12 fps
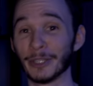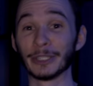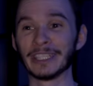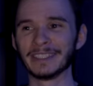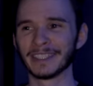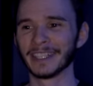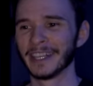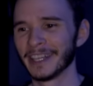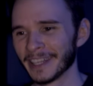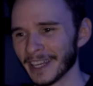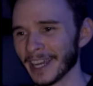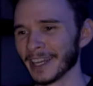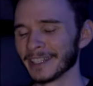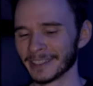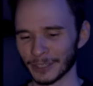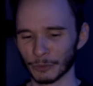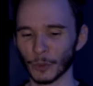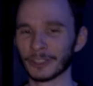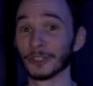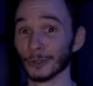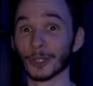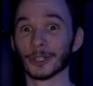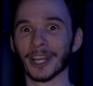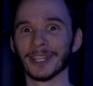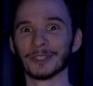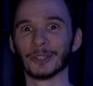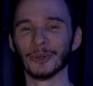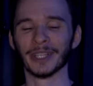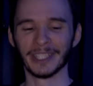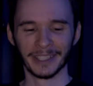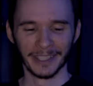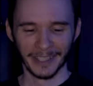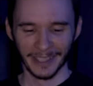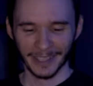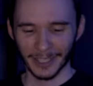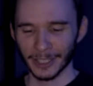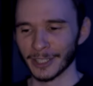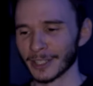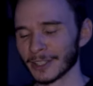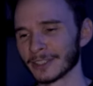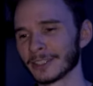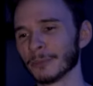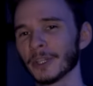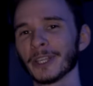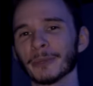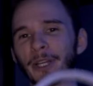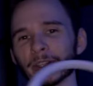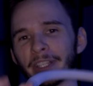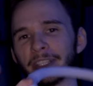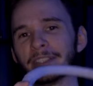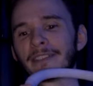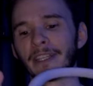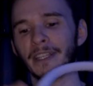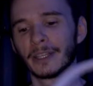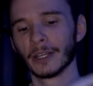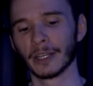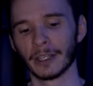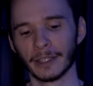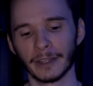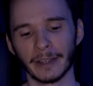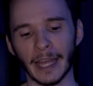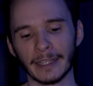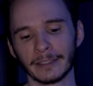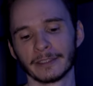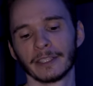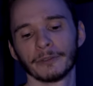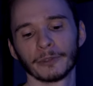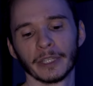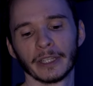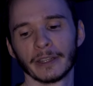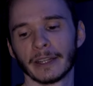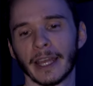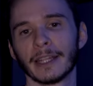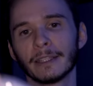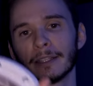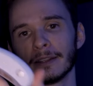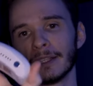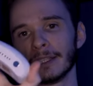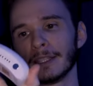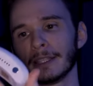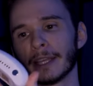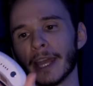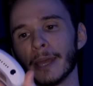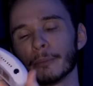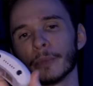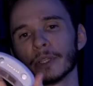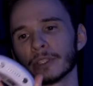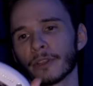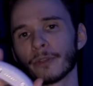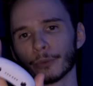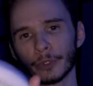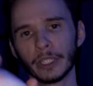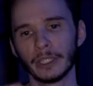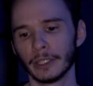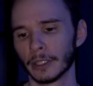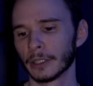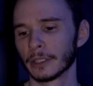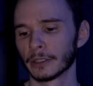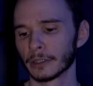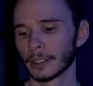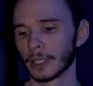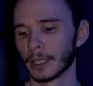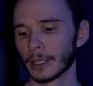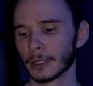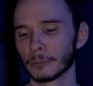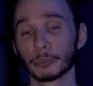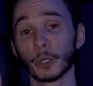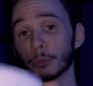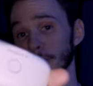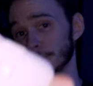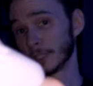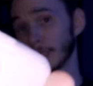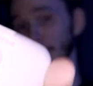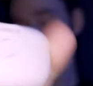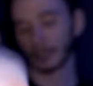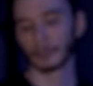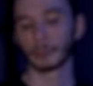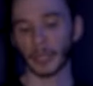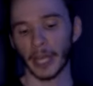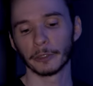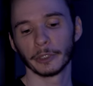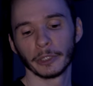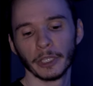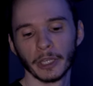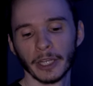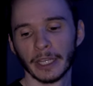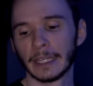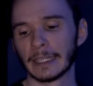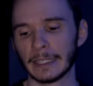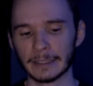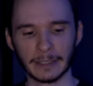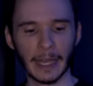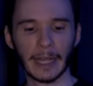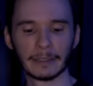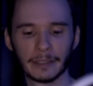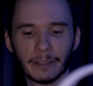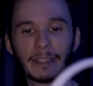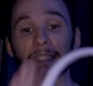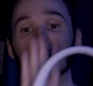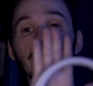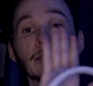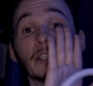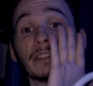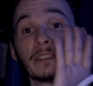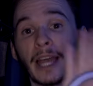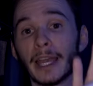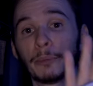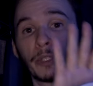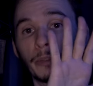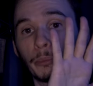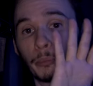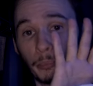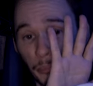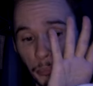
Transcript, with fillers: very easy. Uh, once you learn how to do it, something about this that is different than the M3 uh, Bobo VR battery is that the Zyber